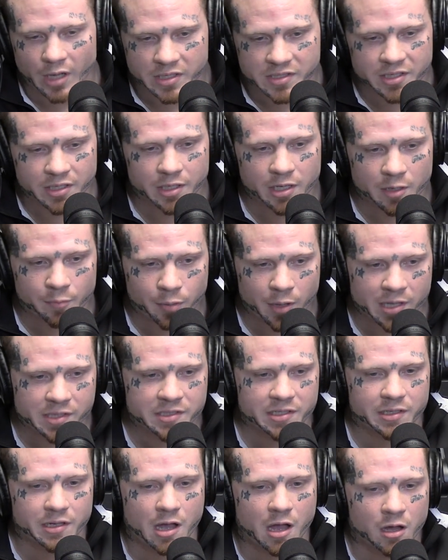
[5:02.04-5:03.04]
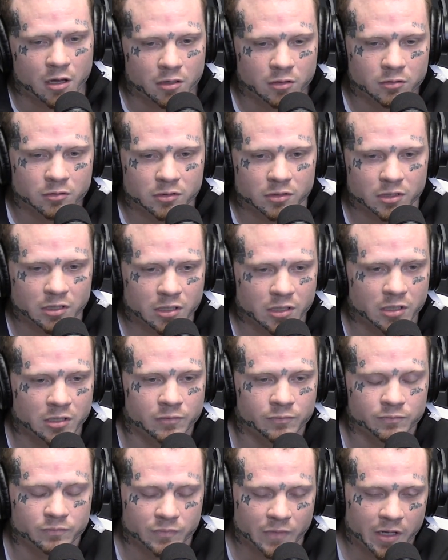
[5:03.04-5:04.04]
it's a good place to go
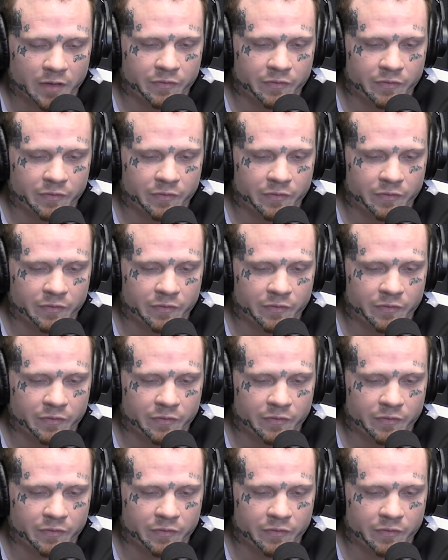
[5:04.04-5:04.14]
um,